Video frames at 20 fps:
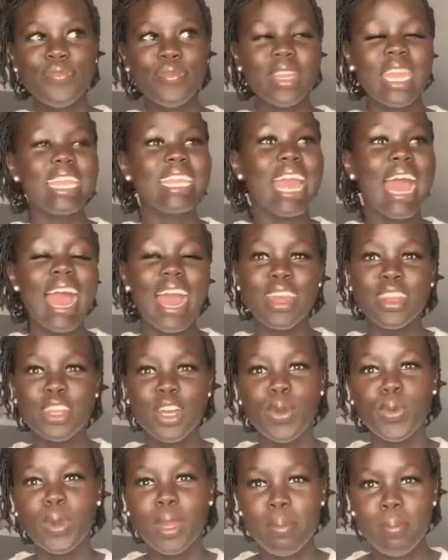yeah, I
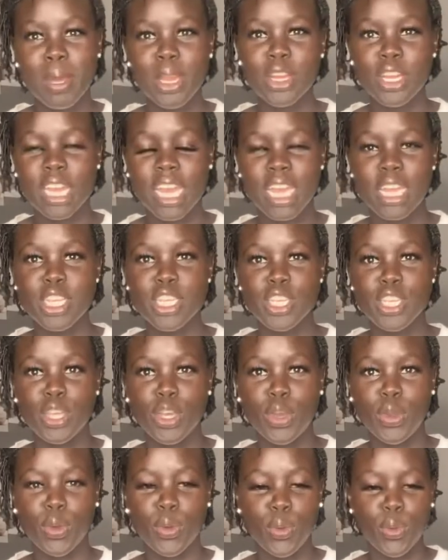thought what a better day
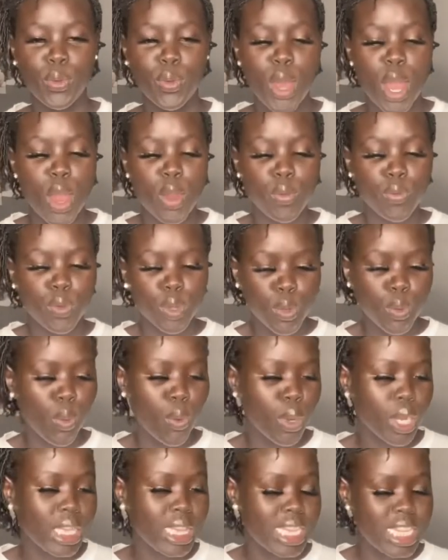to
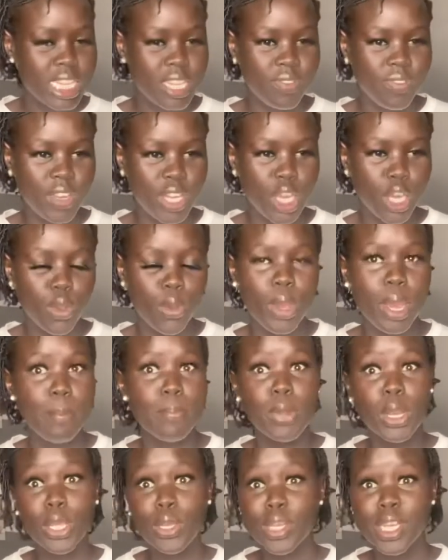record this video and
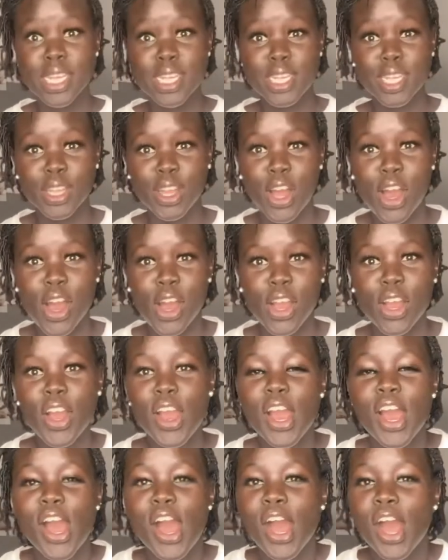bring you guys along
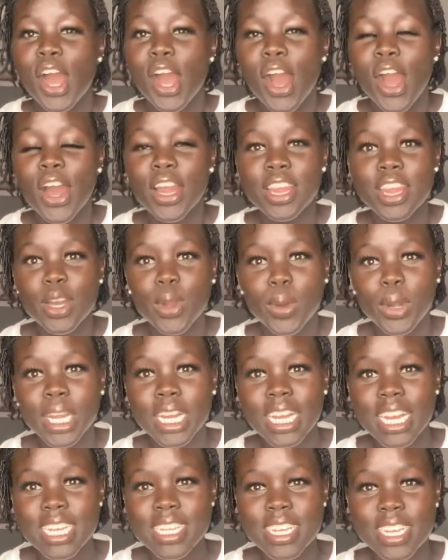on the
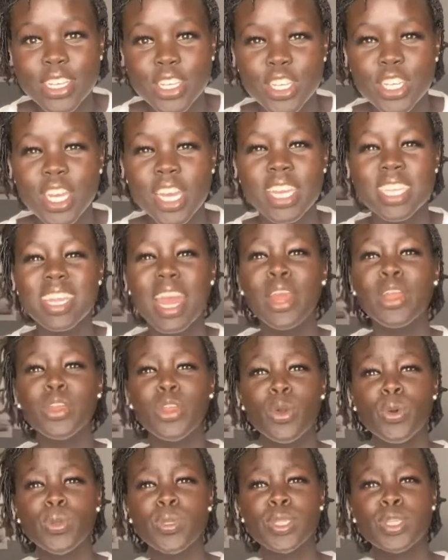organization day, because I
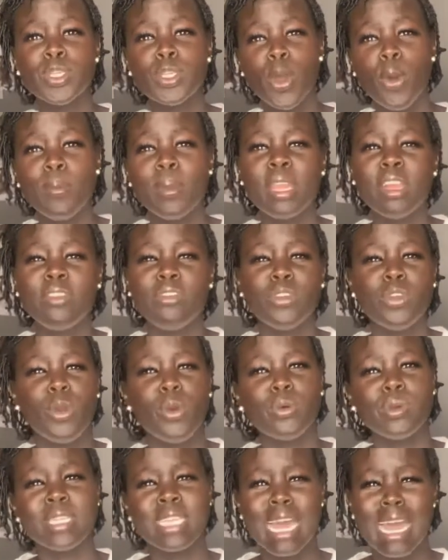know so many of you
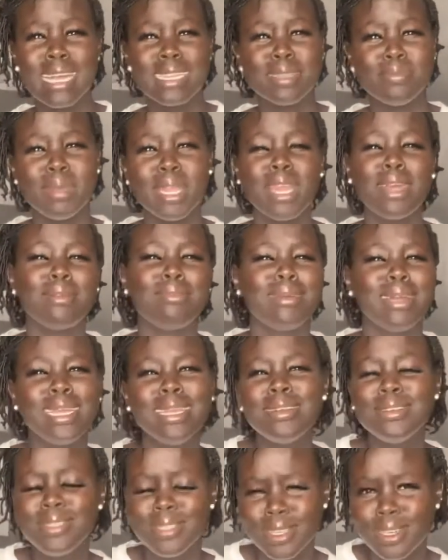always ask me, like, what do
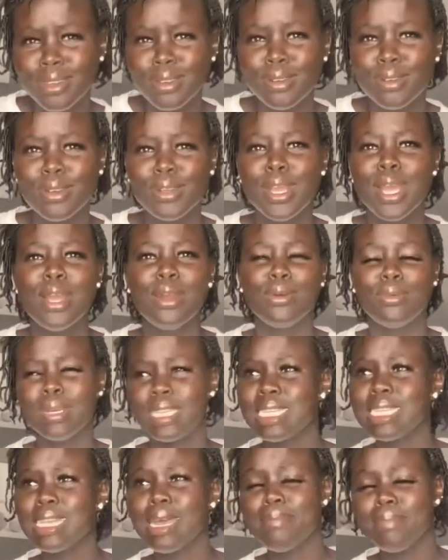you do? What
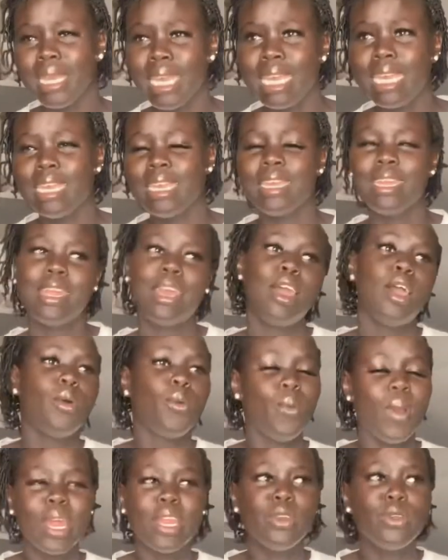does that mean?
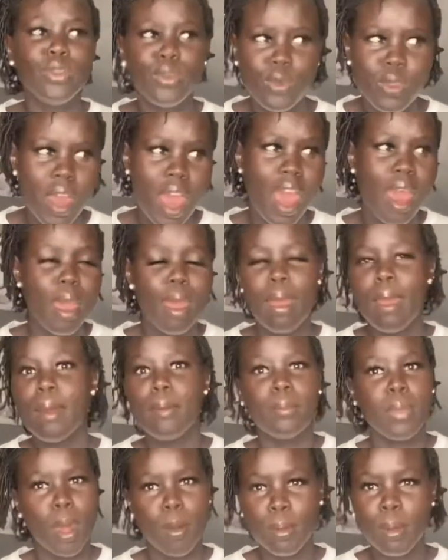Why do you do that?
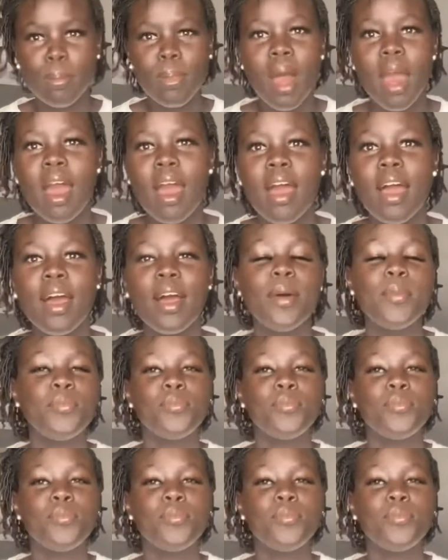Blah, blah, blah.